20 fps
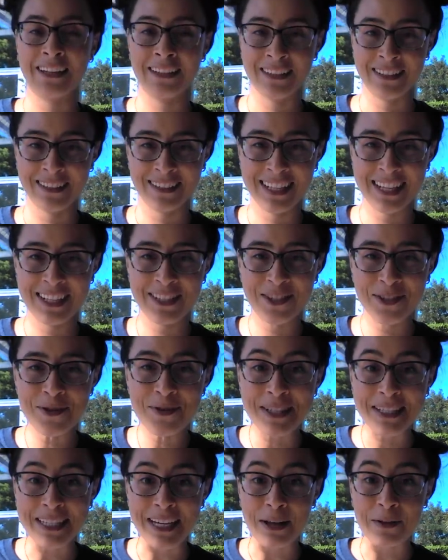Let's do the
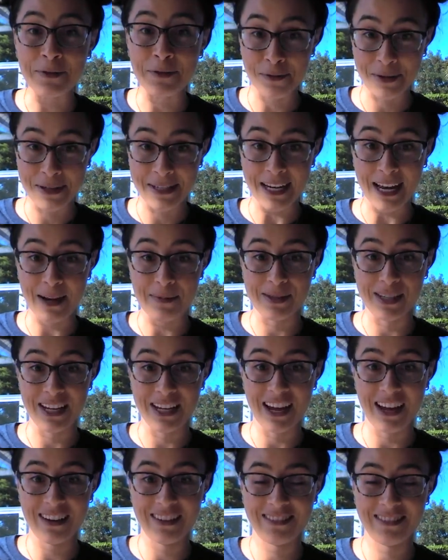sound 3 times
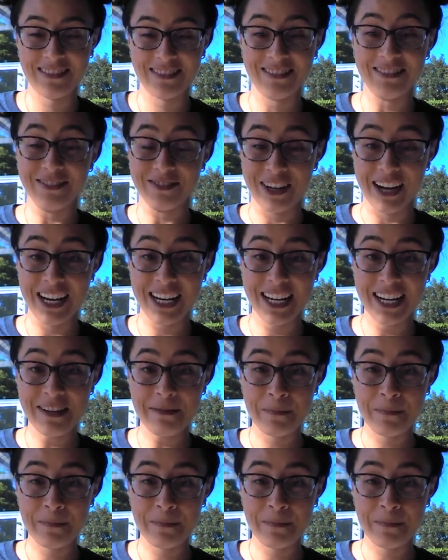again. Ready?